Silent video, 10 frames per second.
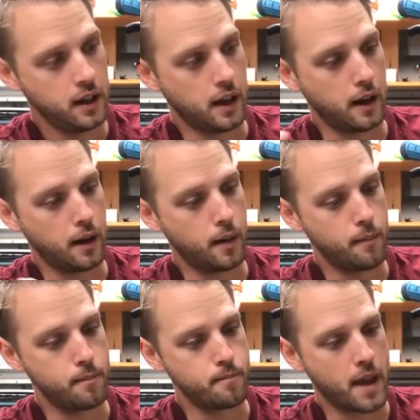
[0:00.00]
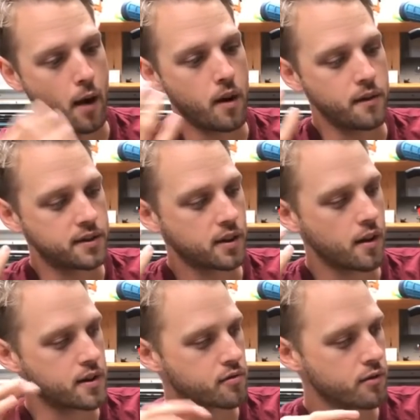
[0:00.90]
However, Scott
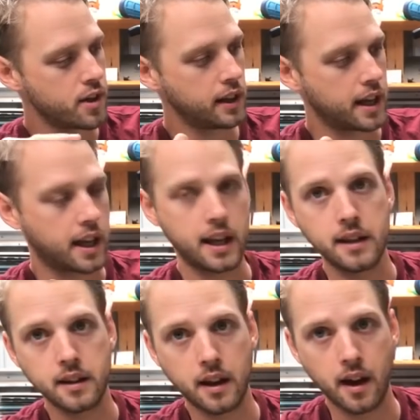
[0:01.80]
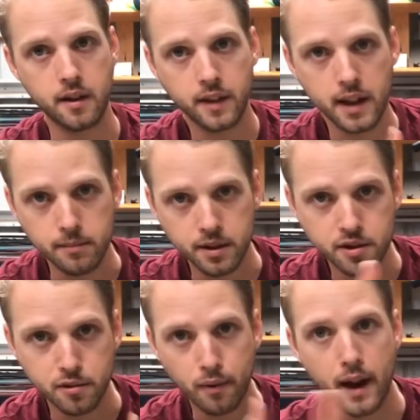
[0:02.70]
is really keen to kind of keep the
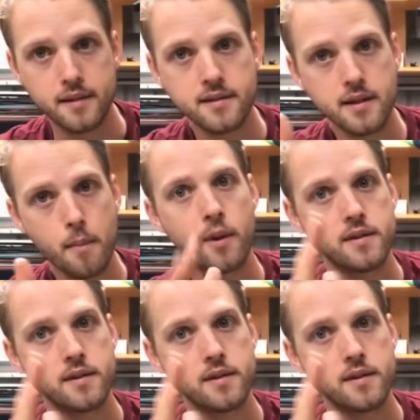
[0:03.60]
two brands separate.